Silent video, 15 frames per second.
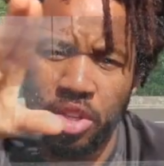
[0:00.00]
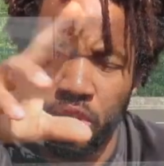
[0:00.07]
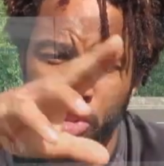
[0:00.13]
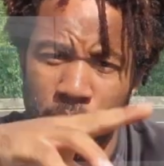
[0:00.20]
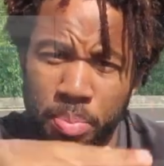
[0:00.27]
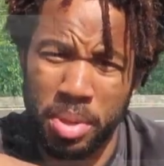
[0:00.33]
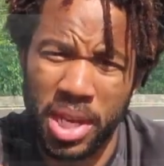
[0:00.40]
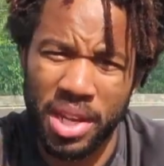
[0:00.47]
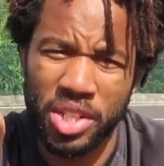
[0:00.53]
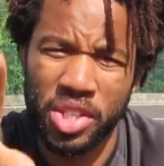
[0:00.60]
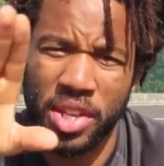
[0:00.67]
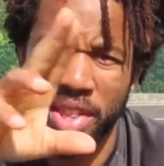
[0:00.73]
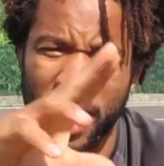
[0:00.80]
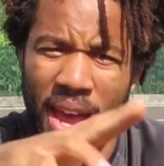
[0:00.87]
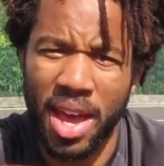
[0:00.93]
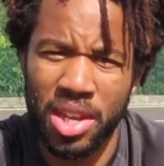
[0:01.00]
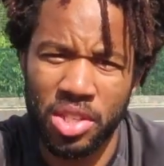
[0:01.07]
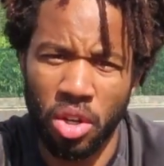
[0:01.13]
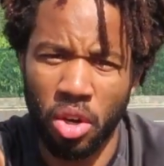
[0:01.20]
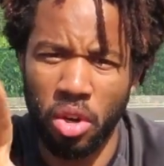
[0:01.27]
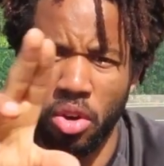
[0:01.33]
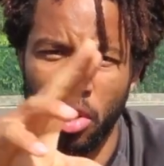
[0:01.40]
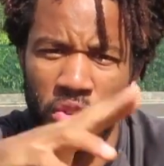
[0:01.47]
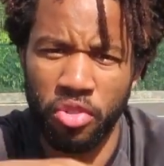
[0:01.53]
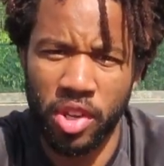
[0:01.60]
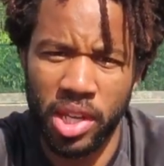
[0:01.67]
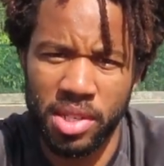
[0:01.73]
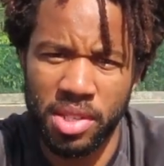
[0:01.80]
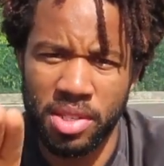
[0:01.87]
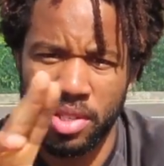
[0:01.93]
You're to picture that as a clock
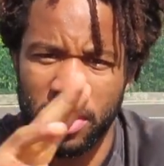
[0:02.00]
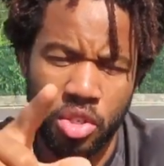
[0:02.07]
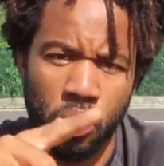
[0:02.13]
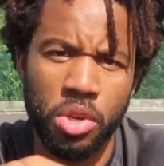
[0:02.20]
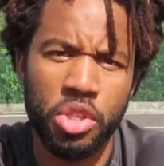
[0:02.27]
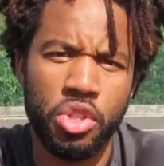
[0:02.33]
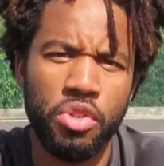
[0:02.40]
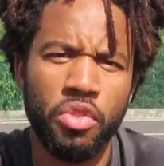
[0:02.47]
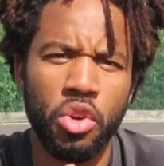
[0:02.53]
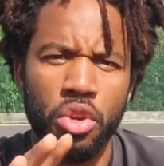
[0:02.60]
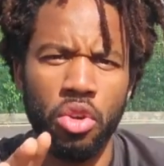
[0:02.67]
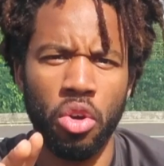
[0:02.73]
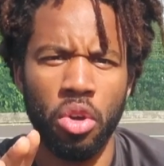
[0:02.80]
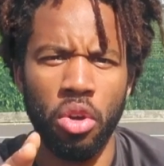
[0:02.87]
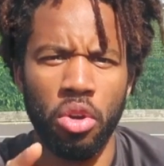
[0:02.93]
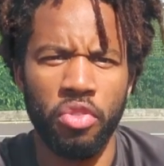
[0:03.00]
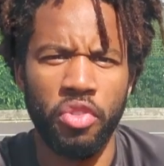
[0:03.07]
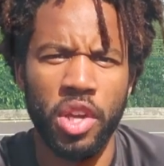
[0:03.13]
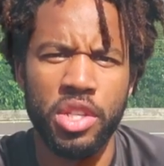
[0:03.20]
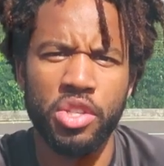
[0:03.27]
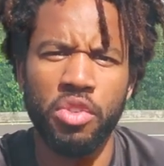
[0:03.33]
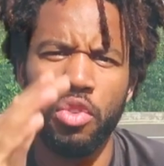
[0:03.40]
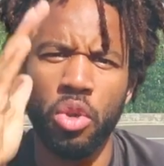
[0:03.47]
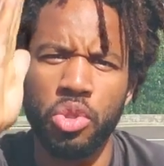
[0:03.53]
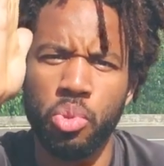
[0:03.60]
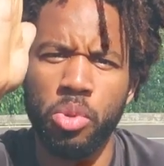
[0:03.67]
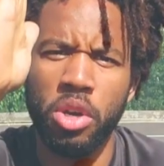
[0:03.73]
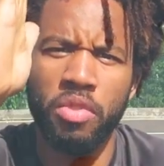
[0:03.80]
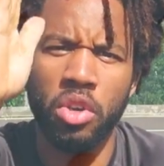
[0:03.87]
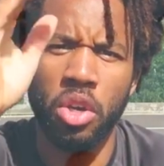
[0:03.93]
face. So once you've got your clock face, you've got
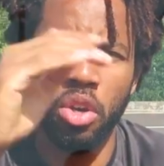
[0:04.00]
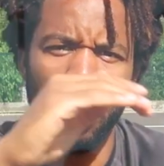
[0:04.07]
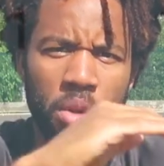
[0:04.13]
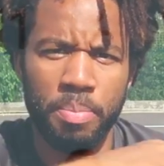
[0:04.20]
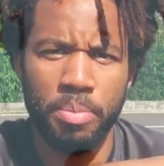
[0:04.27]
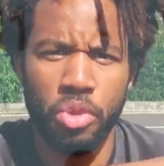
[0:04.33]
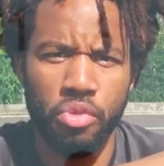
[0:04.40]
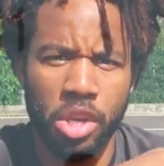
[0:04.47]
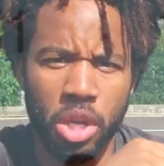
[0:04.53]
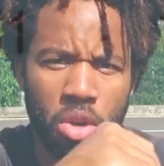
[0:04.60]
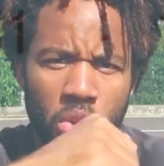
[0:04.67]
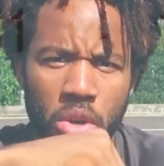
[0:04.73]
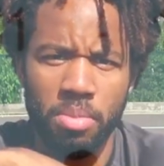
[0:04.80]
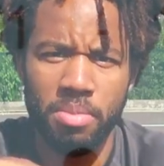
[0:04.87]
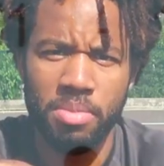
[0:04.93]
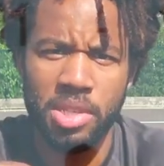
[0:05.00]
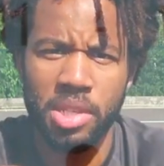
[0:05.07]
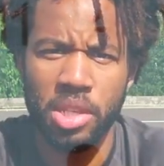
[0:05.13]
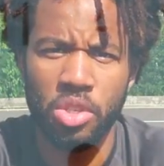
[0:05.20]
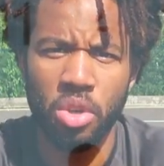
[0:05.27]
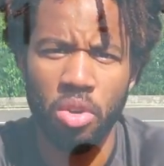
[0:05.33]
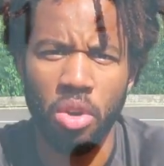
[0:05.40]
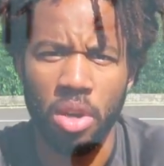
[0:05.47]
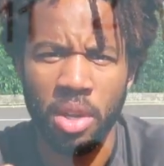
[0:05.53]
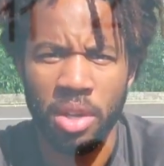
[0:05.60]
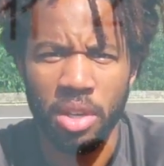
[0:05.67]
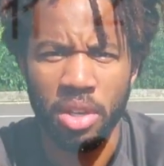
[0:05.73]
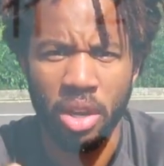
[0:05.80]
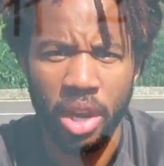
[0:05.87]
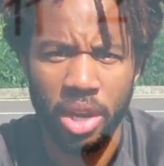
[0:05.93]
12 o'clock, 3 o'clock, 6 o'clock,
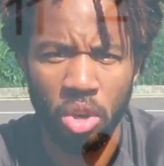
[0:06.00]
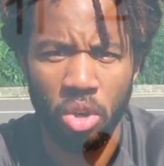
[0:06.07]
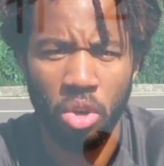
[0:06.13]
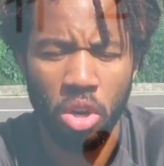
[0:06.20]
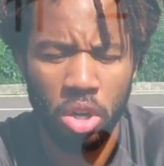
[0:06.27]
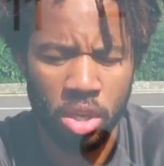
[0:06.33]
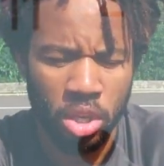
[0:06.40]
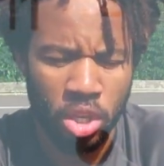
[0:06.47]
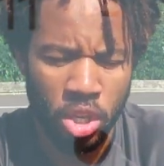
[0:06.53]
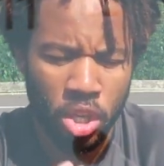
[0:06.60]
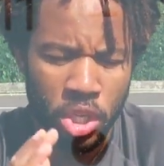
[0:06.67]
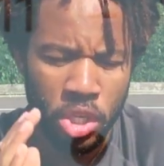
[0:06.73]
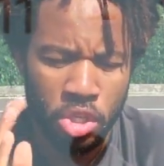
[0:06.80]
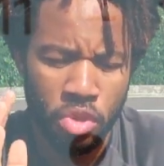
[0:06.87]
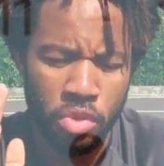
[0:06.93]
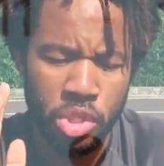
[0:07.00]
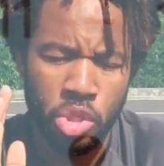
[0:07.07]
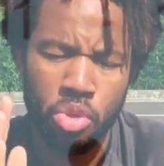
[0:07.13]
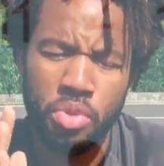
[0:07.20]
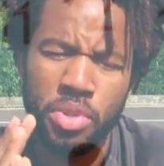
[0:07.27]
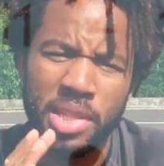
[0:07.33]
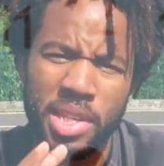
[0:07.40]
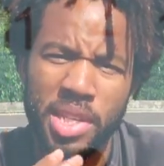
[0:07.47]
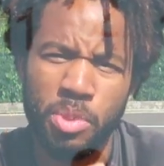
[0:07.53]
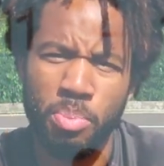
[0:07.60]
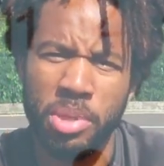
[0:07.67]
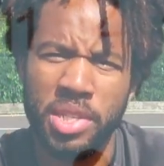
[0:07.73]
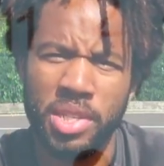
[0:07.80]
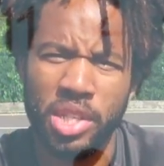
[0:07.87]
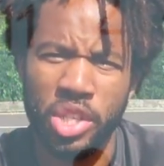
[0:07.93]
9 o'clock. You use these
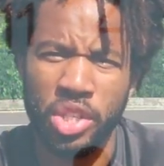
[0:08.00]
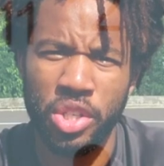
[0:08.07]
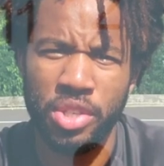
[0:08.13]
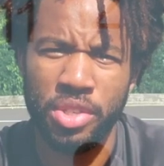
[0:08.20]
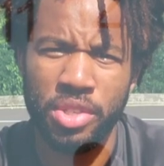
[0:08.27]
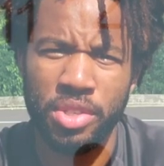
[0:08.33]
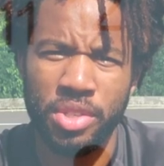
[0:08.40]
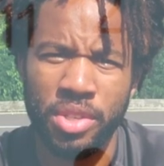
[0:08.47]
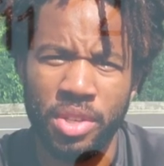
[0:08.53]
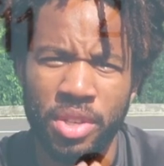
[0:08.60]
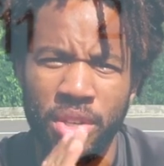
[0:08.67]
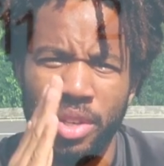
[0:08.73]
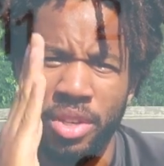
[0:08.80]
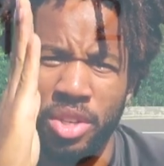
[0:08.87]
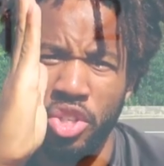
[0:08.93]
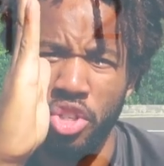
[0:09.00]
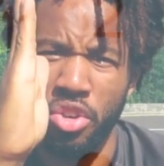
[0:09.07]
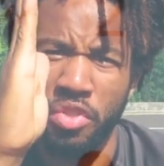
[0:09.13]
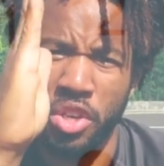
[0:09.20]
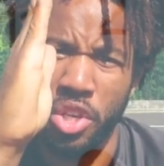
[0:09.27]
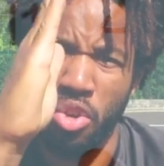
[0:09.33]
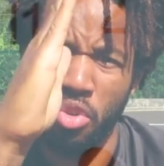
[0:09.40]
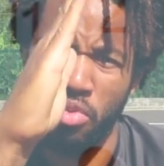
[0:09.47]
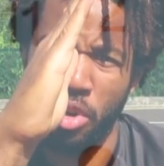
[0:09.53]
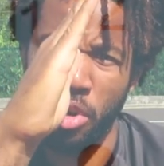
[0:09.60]
positions during your